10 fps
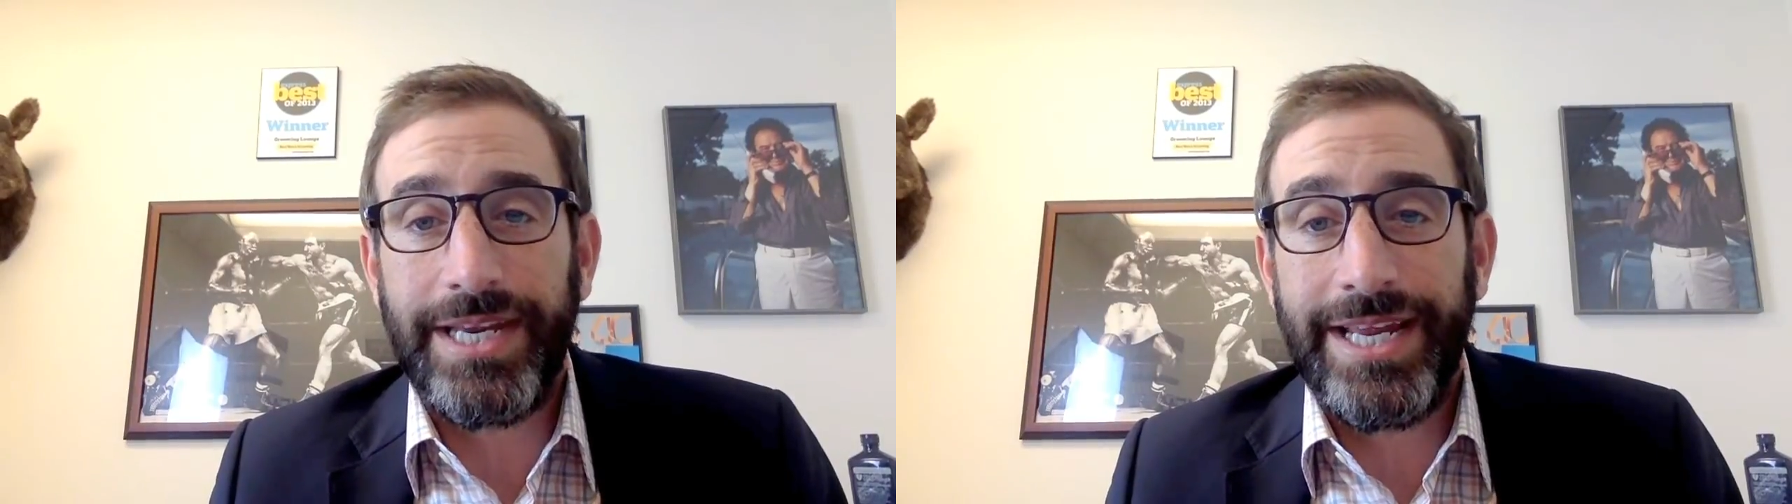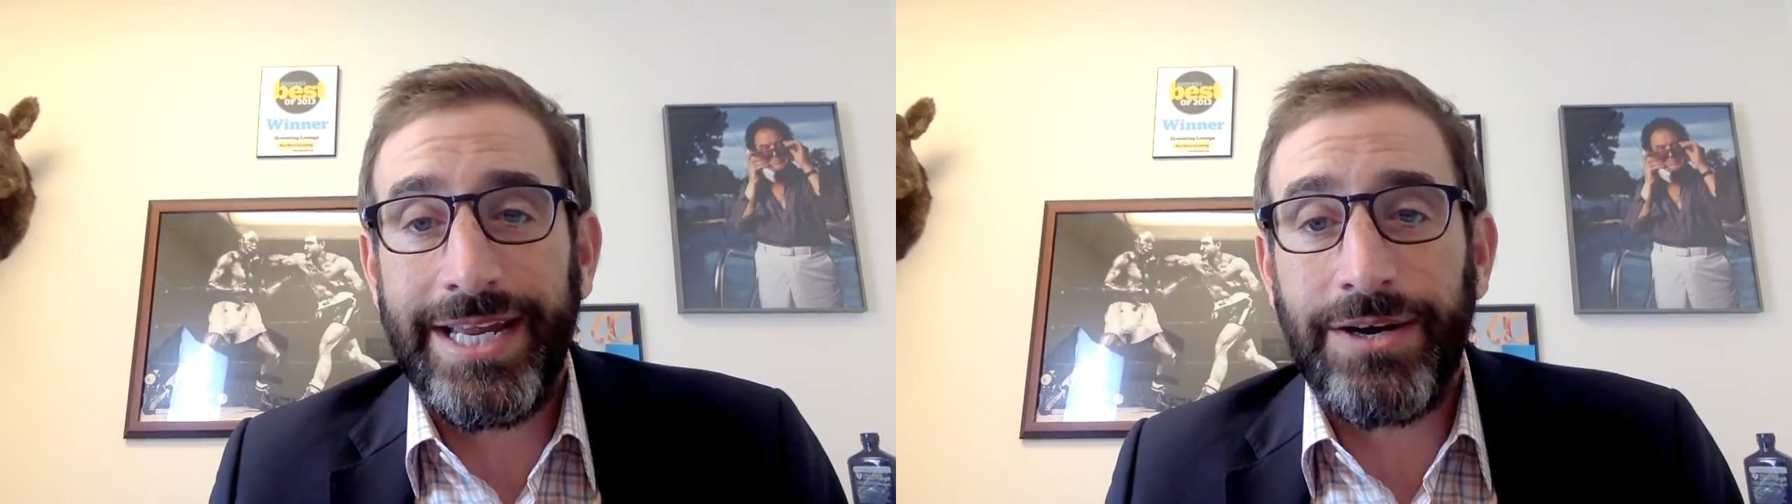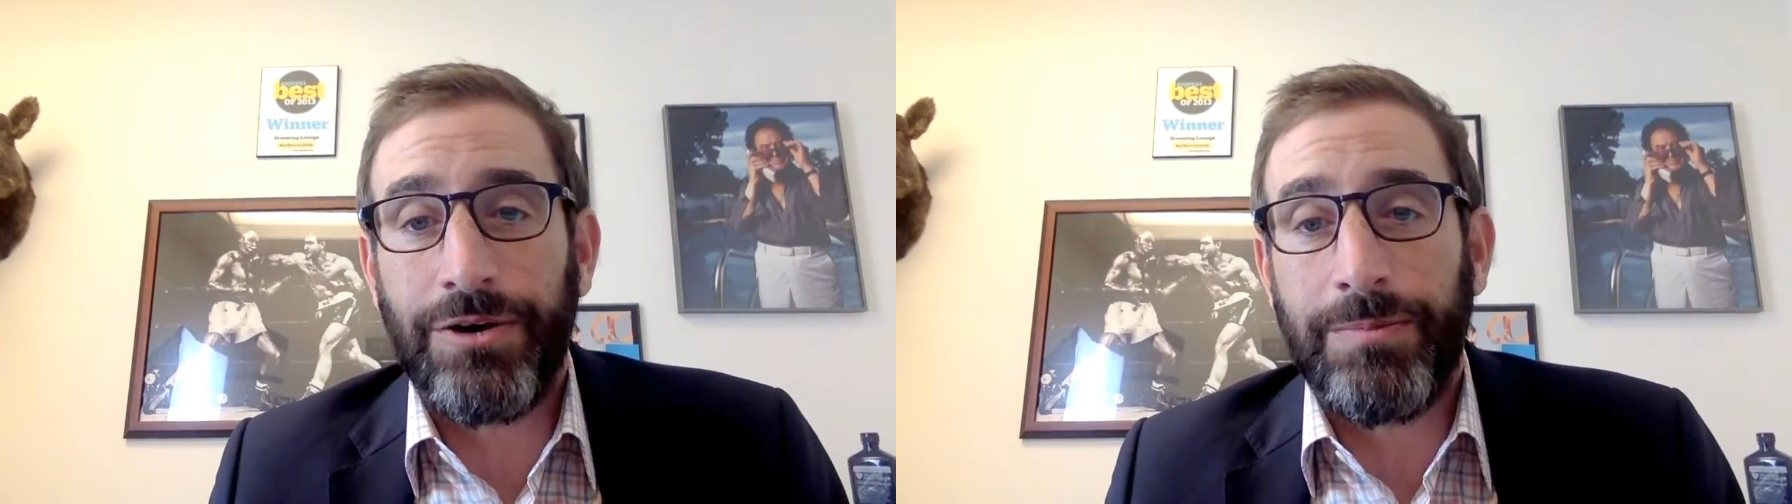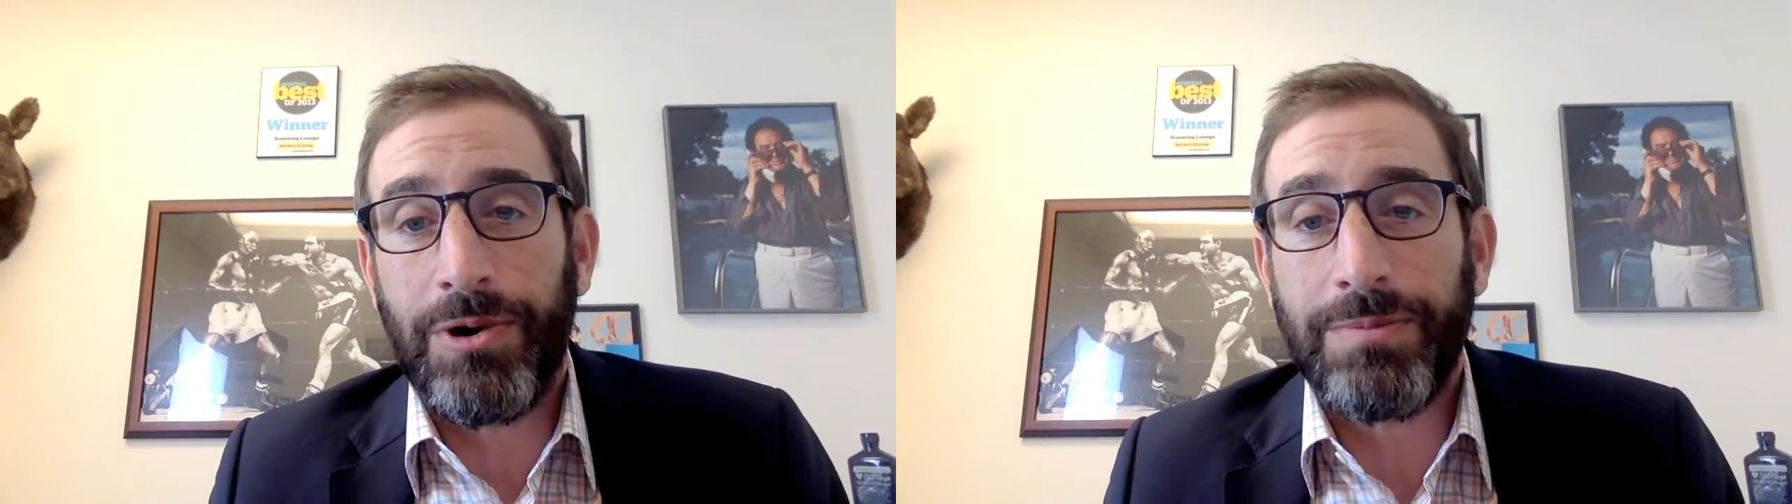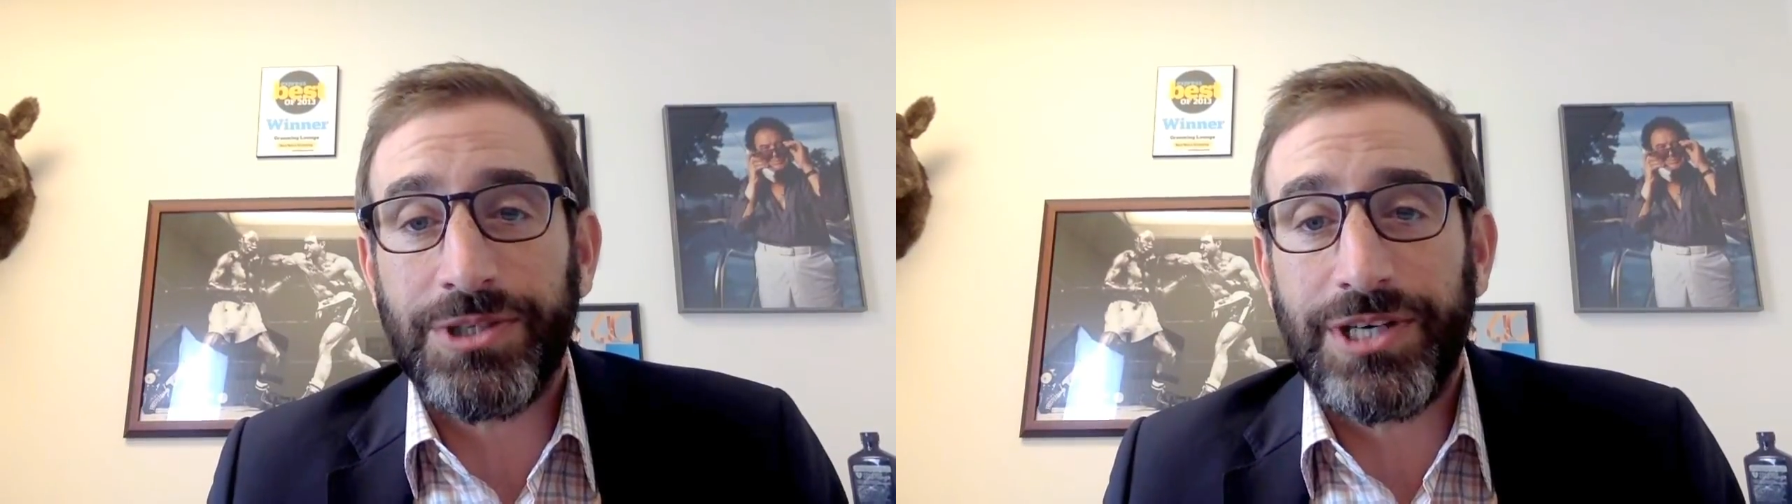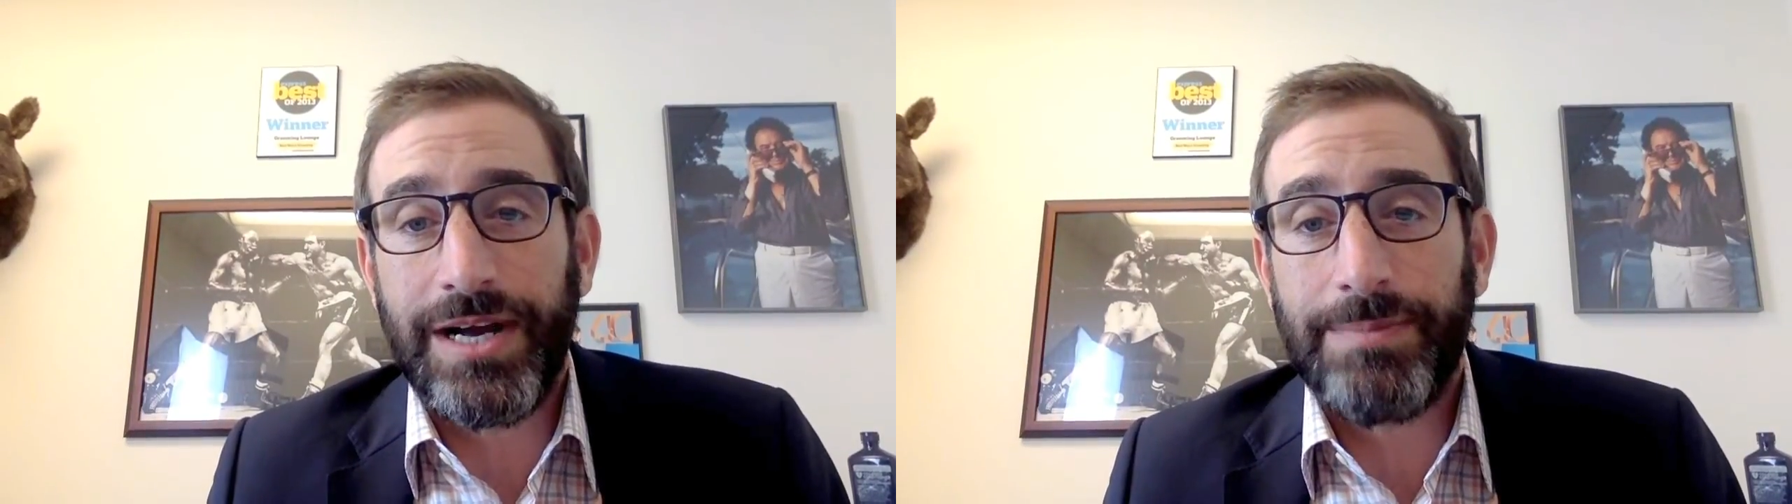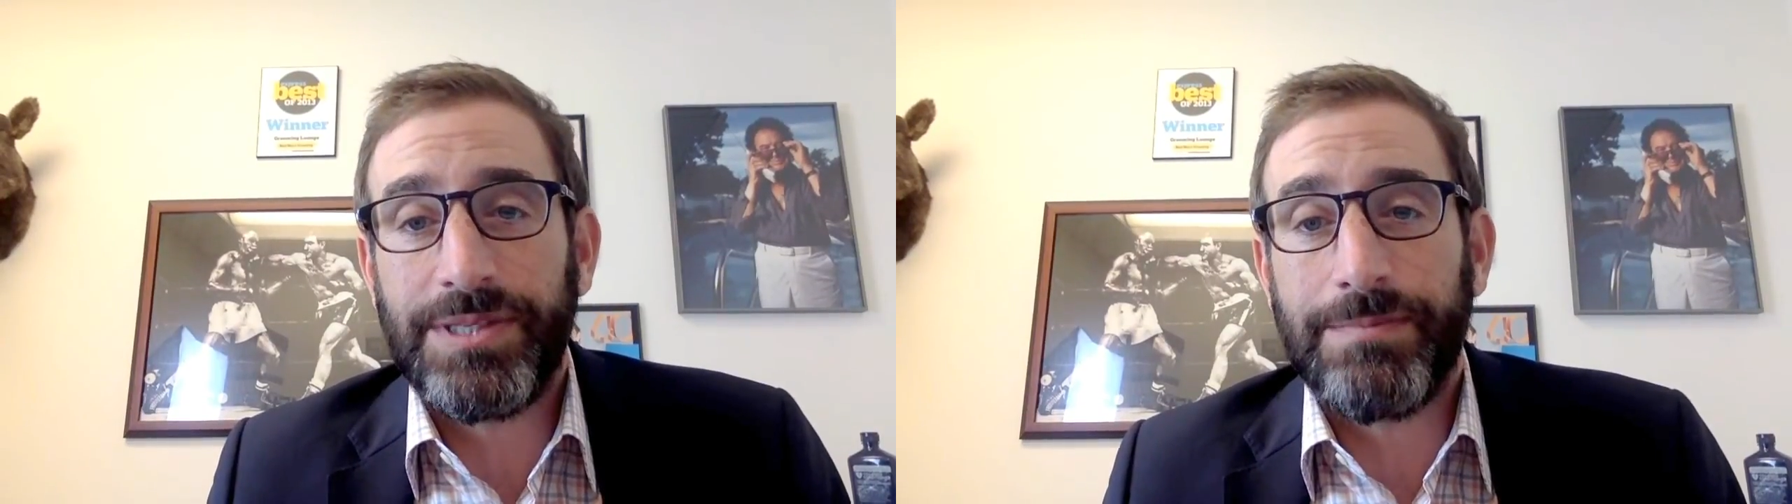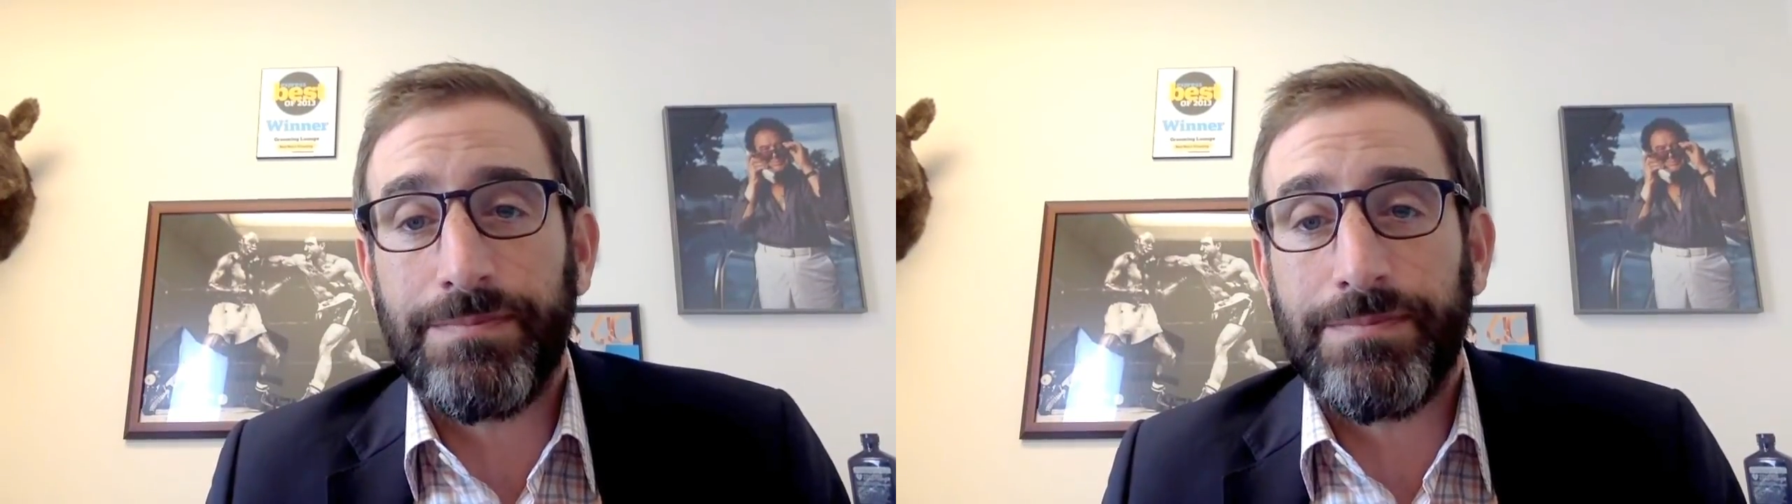in our barbershops